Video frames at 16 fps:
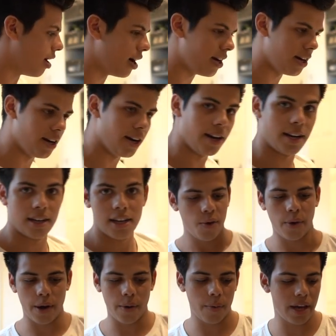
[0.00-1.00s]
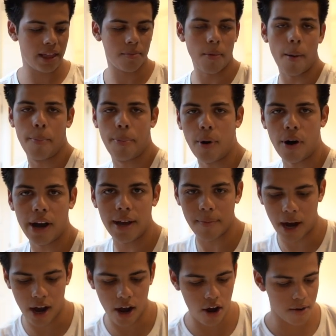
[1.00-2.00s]
Hine in here. We're with my boy,
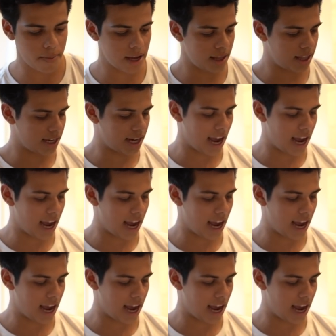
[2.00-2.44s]
my homie, the